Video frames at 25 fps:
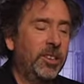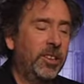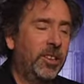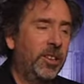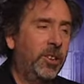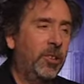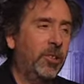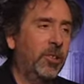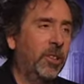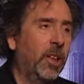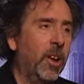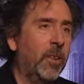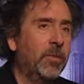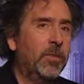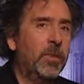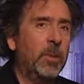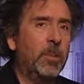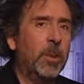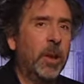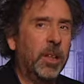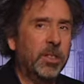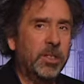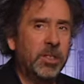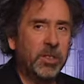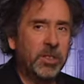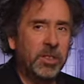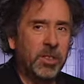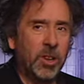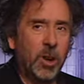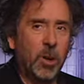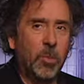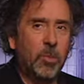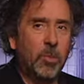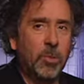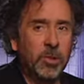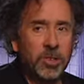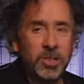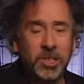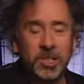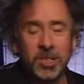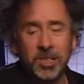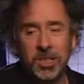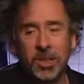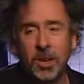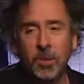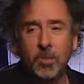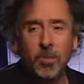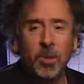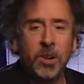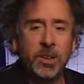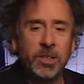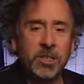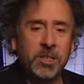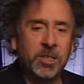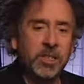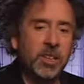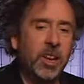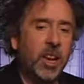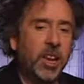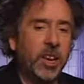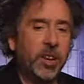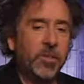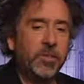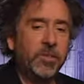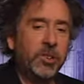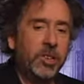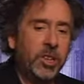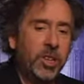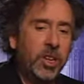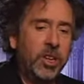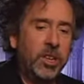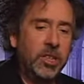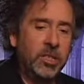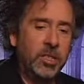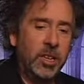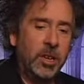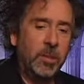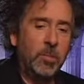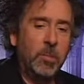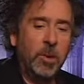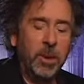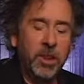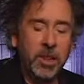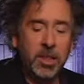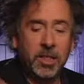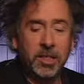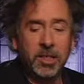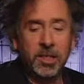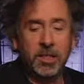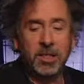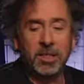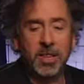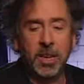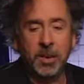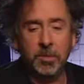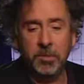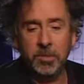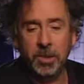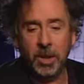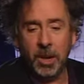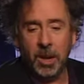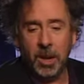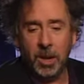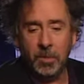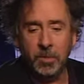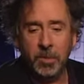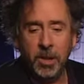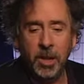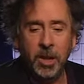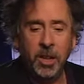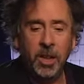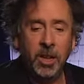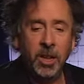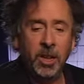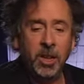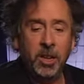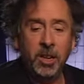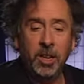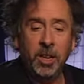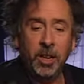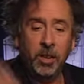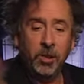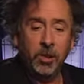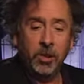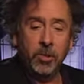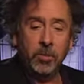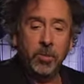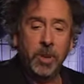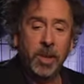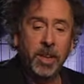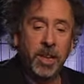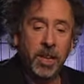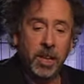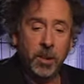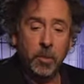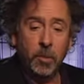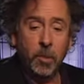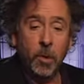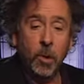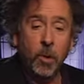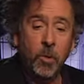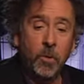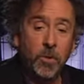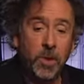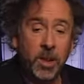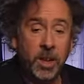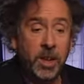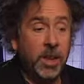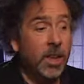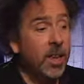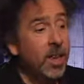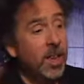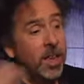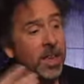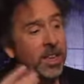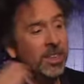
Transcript: you loved about the soap, which in some ways is kind of cheesy, but at the same time, you know, you're making a movie.